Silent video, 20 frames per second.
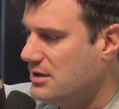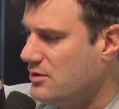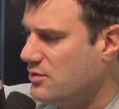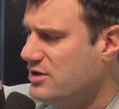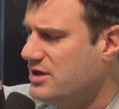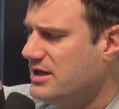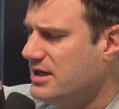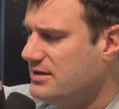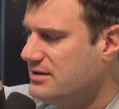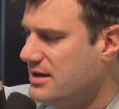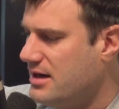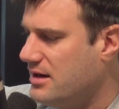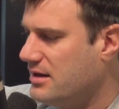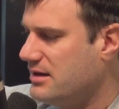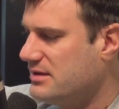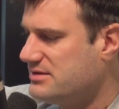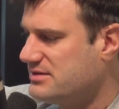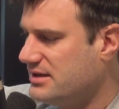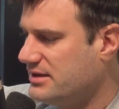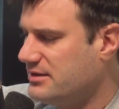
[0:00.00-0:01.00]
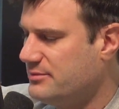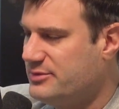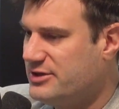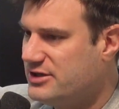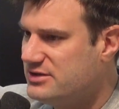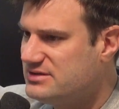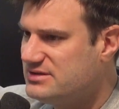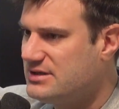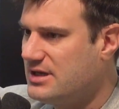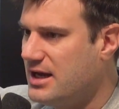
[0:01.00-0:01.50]
"What do you got there?" And I was like, "A
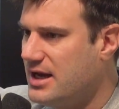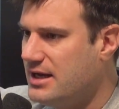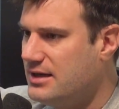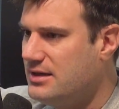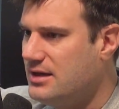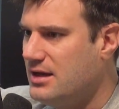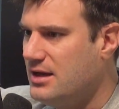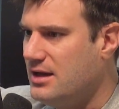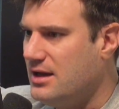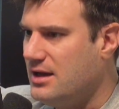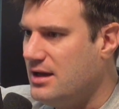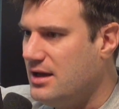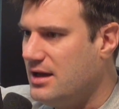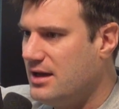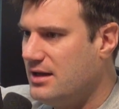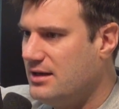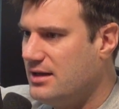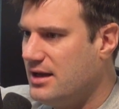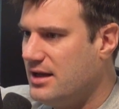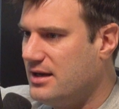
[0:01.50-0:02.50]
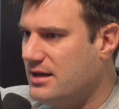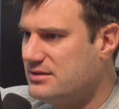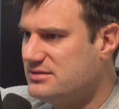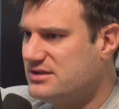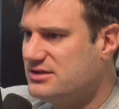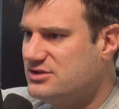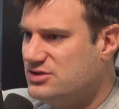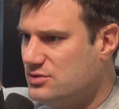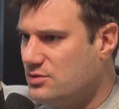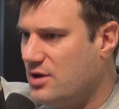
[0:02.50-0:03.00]
beer stein." And, and I was
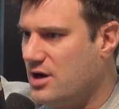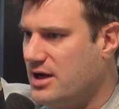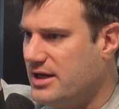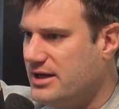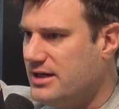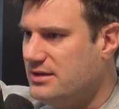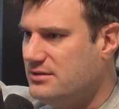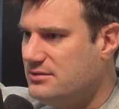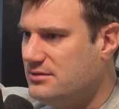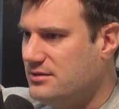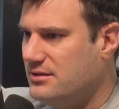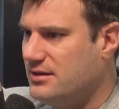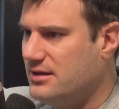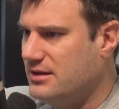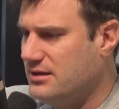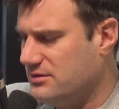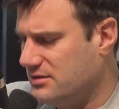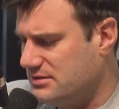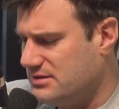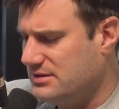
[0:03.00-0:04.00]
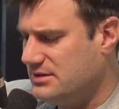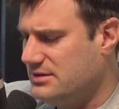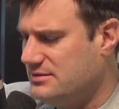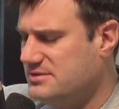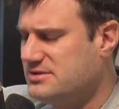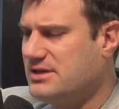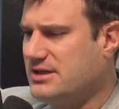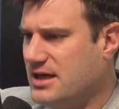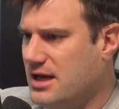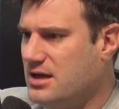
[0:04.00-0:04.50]
like, "Do you want it?" And he looked at it and
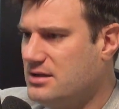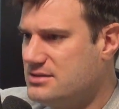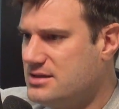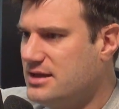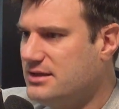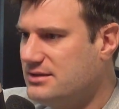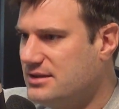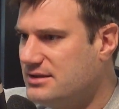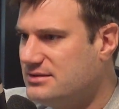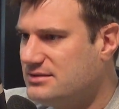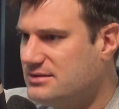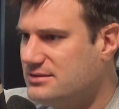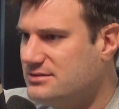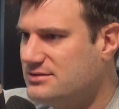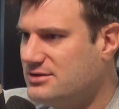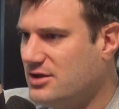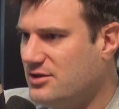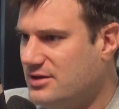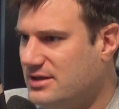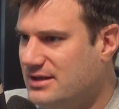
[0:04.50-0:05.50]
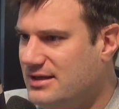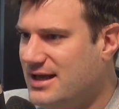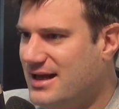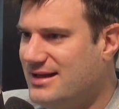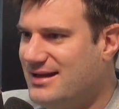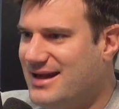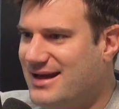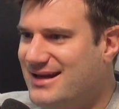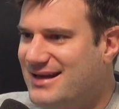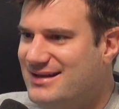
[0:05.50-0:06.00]
was like, "Yeah, I'll take this." So he,
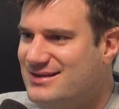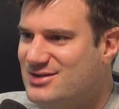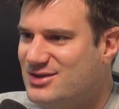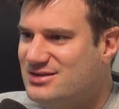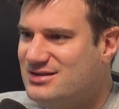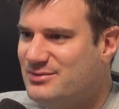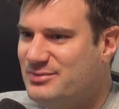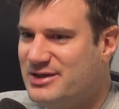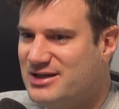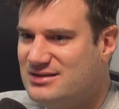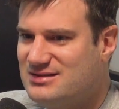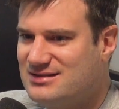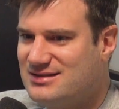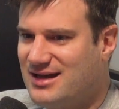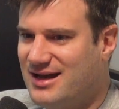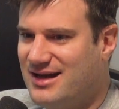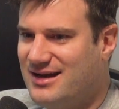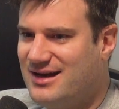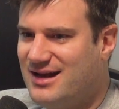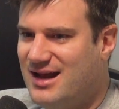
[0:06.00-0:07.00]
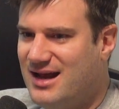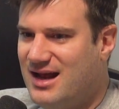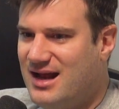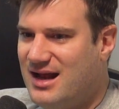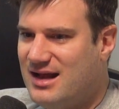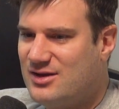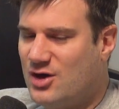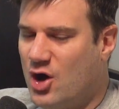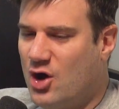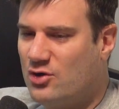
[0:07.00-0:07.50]
then he took the beer stein.
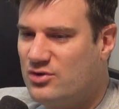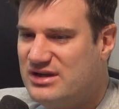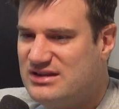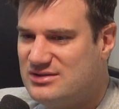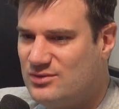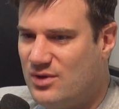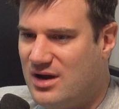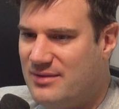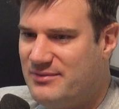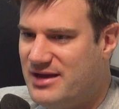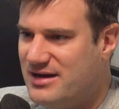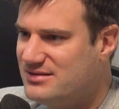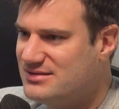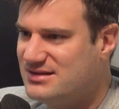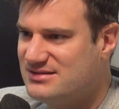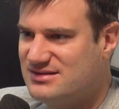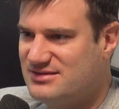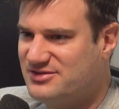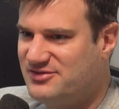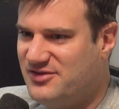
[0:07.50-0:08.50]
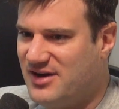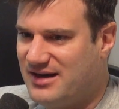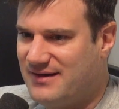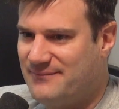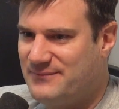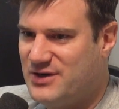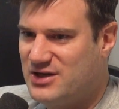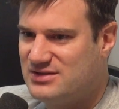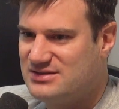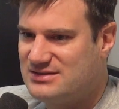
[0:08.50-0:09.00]
The whole reason why I'm there is because it's
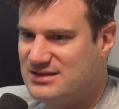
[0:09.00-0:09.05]
fucking beer